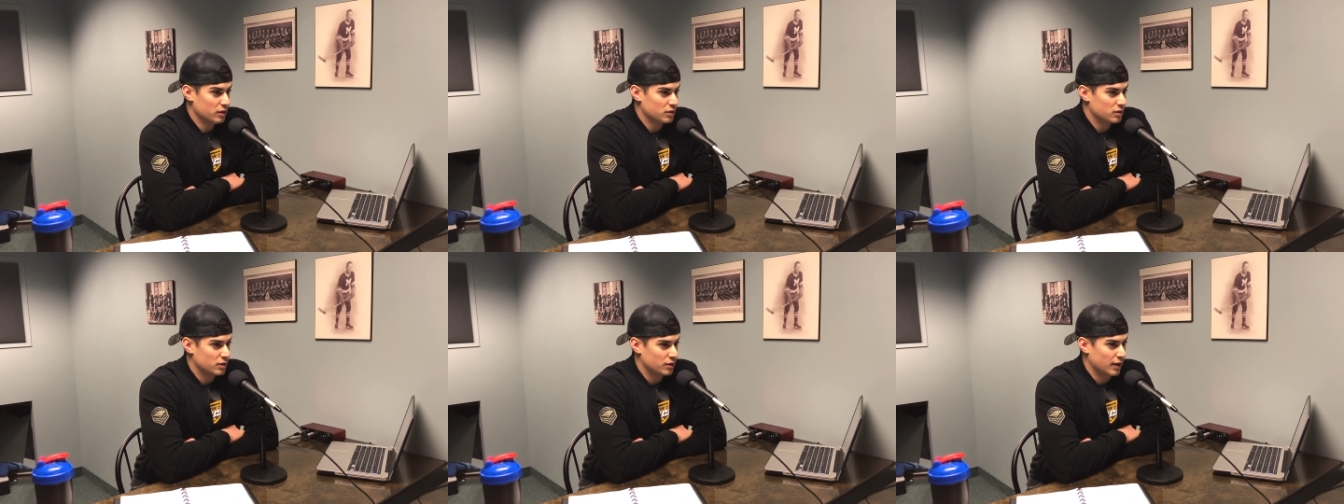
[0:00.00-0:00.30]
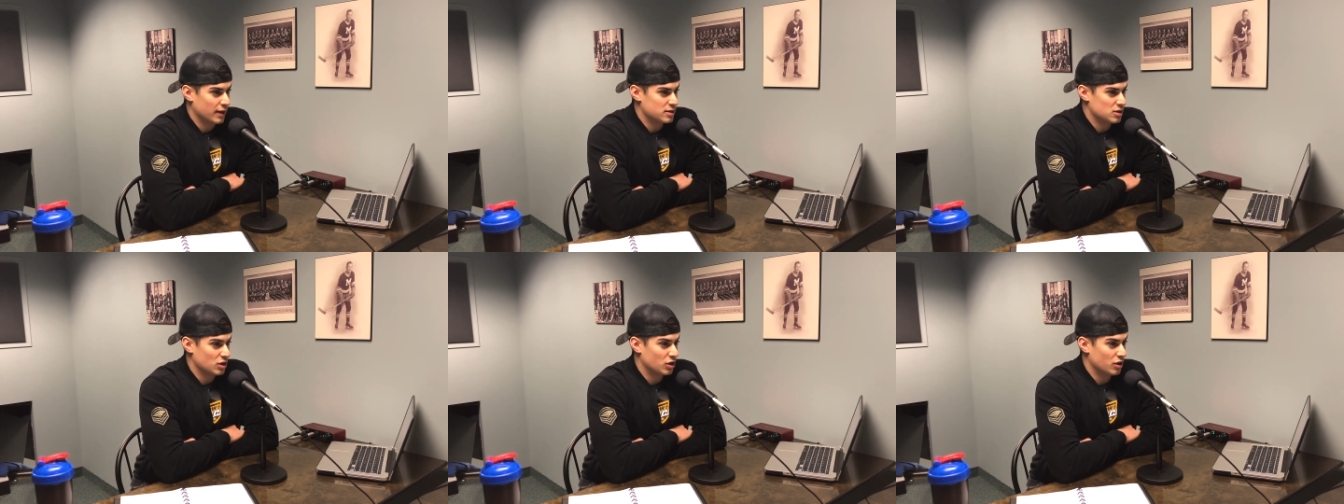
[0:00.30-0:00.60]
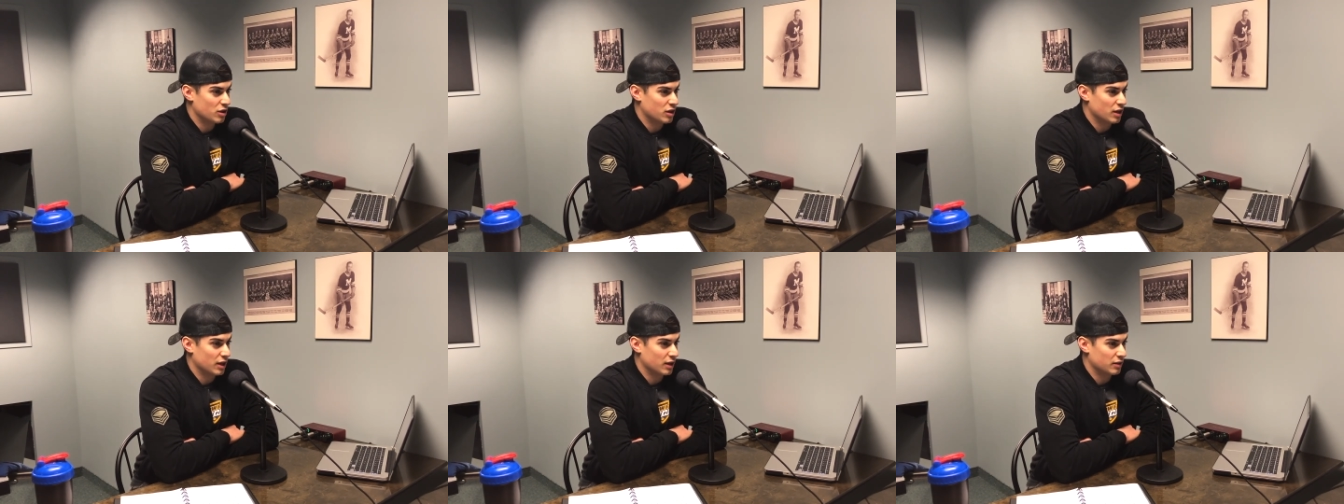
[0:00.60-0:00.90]
And that's a good
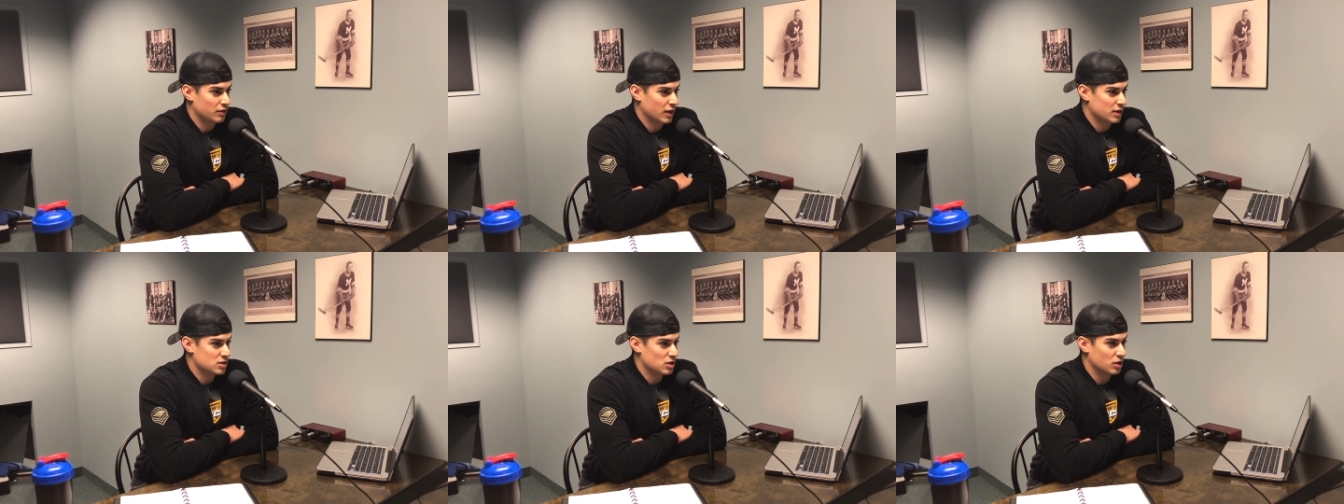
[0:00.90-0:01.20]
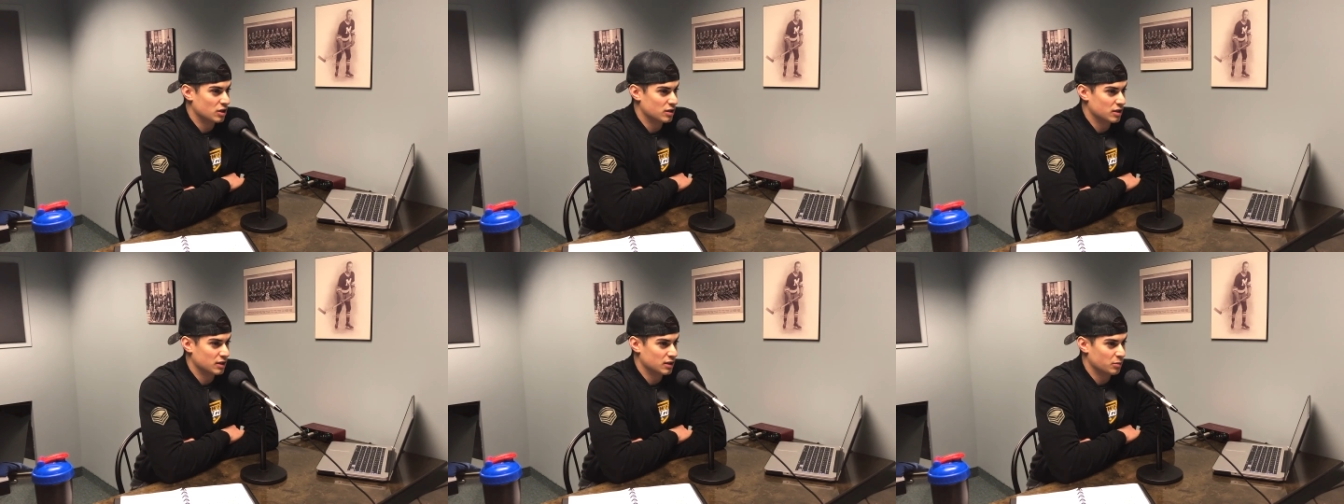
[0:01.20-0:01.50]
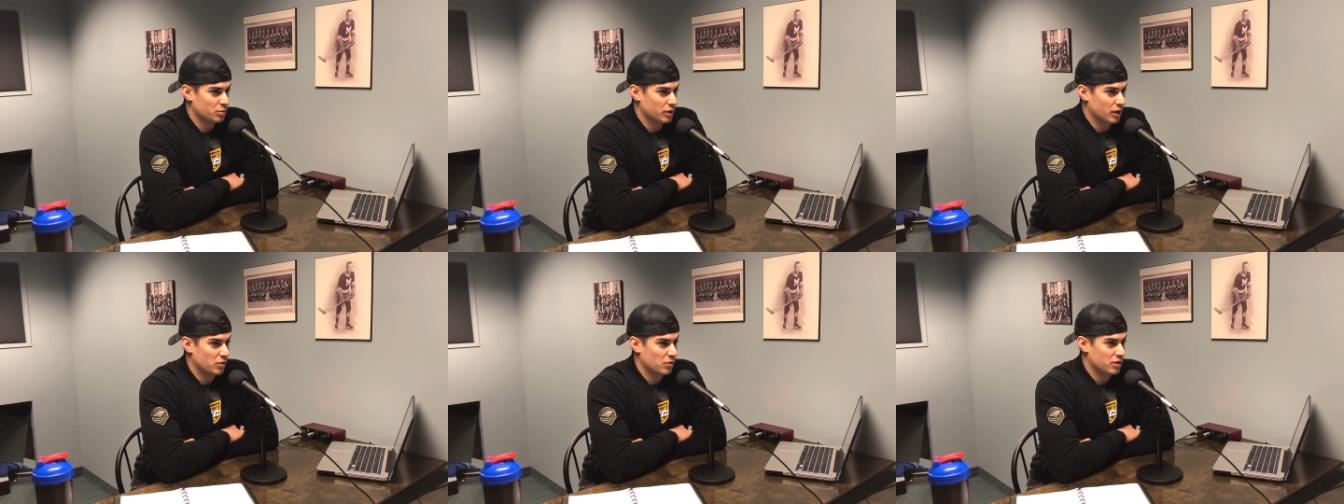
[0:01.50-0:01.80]
thing. That's a good thing to
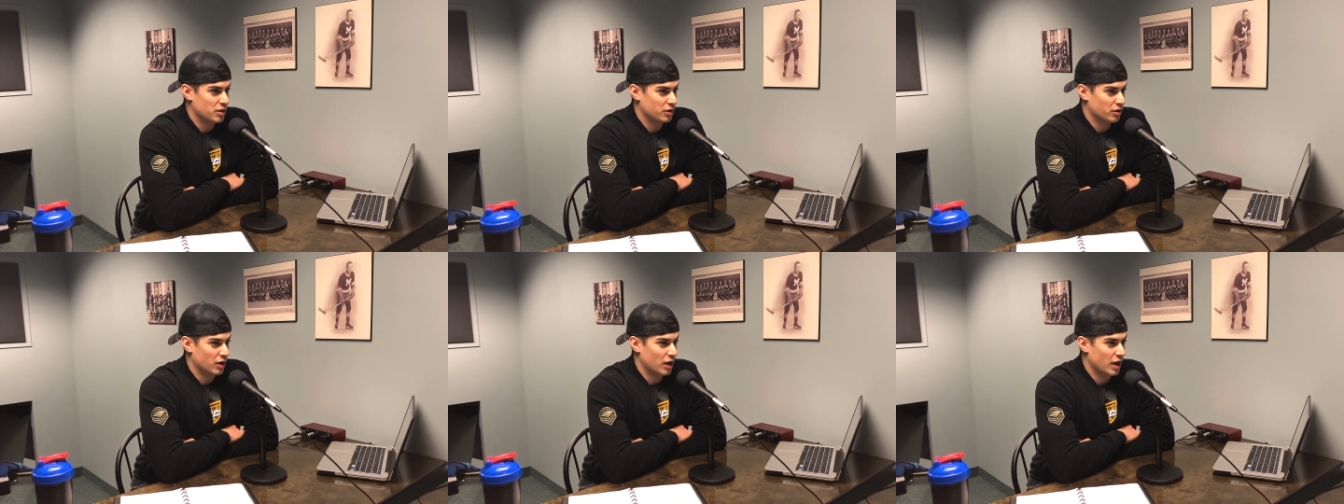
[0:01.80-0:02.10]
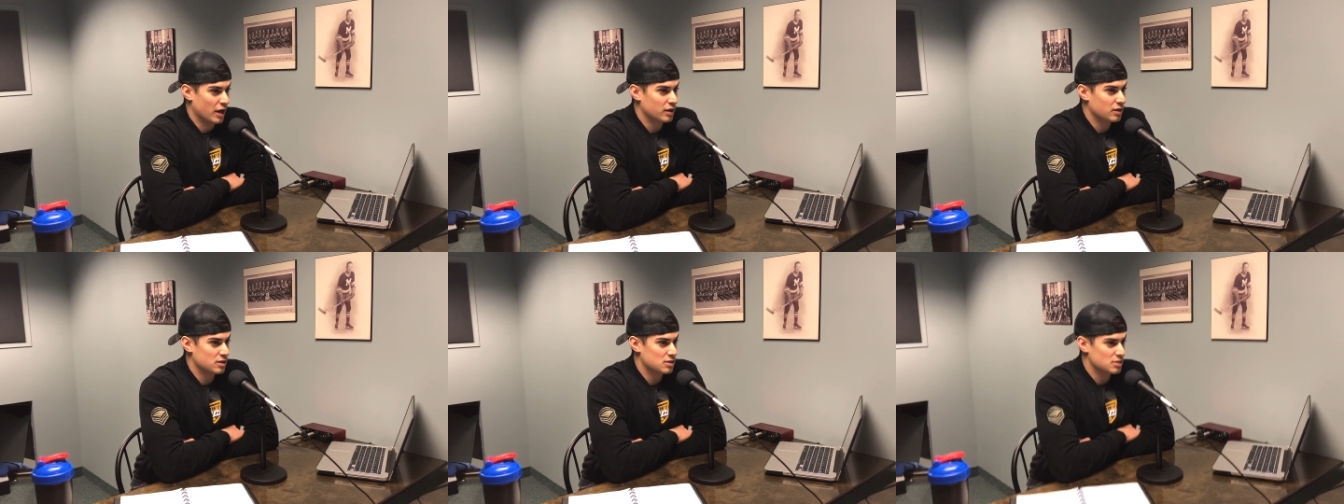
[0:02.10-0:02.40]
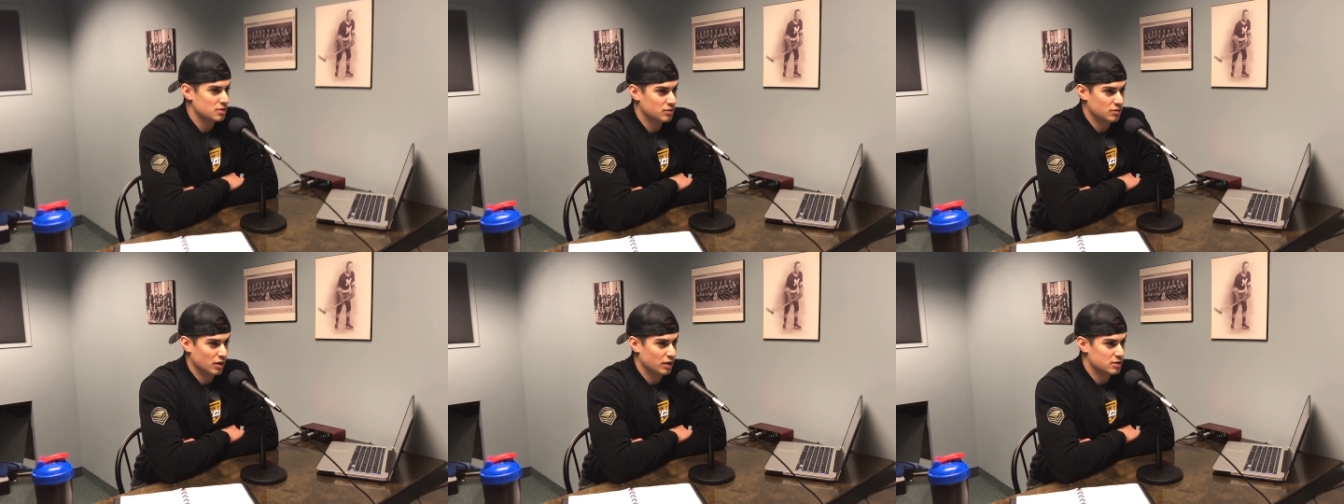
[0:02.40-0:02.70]
play with in your head because
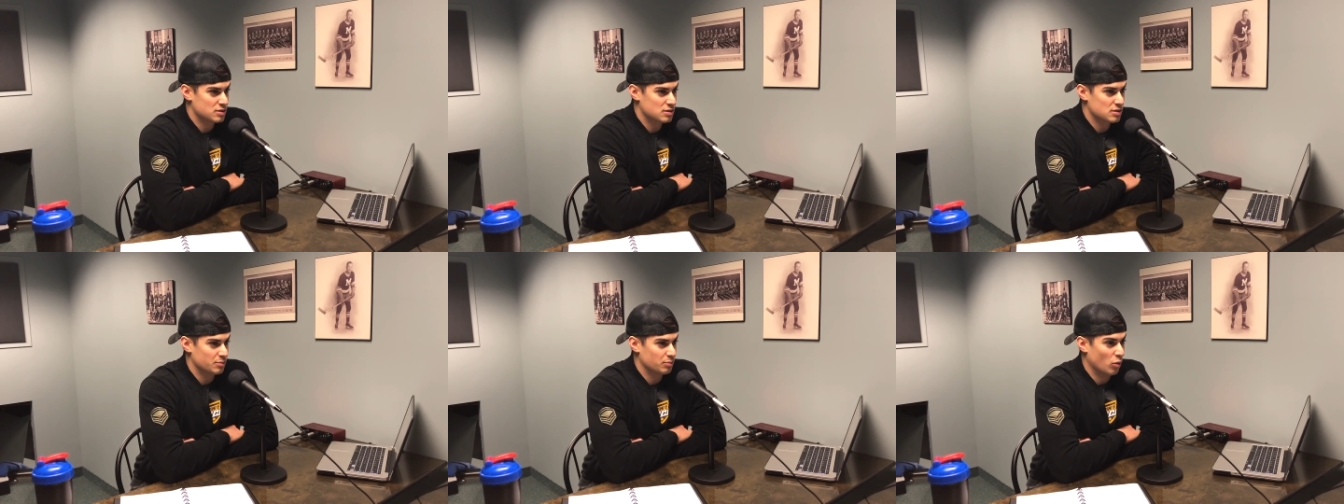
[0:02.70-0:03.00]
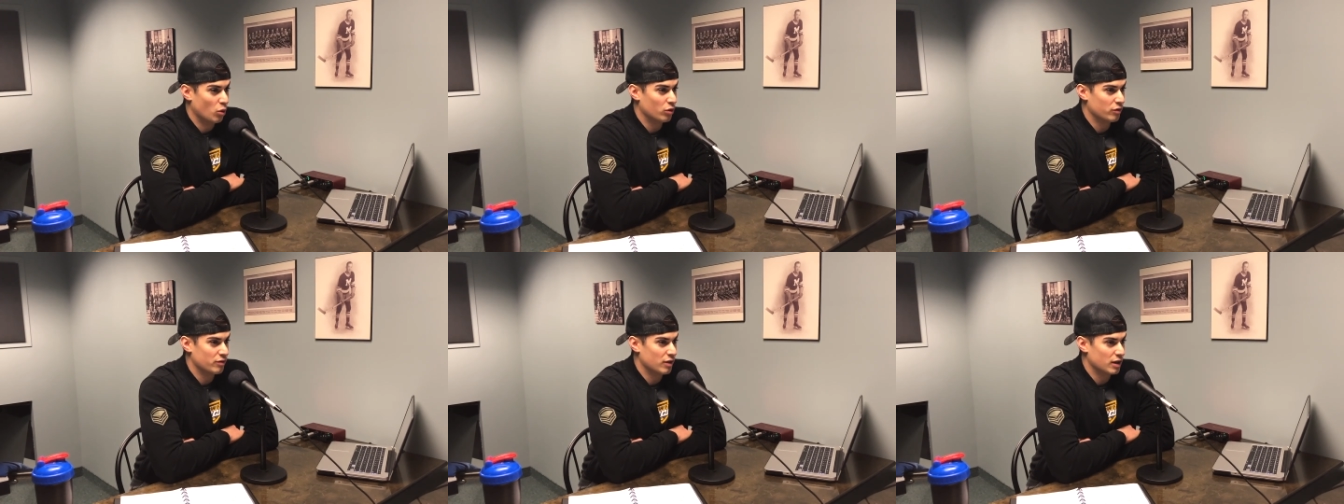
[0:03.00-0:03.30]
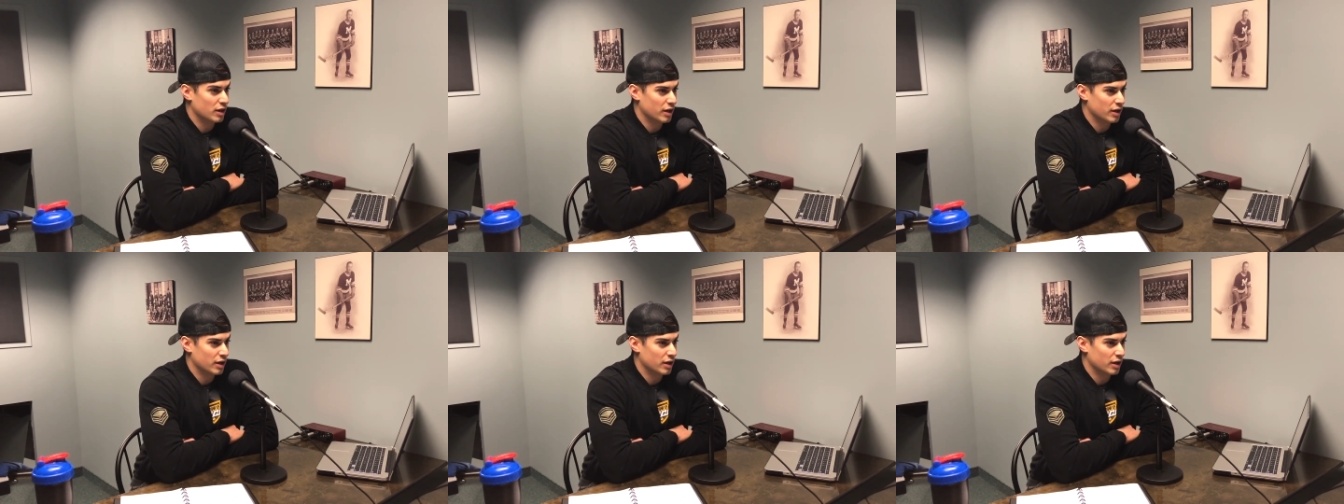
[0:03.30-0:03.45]
it's motivating.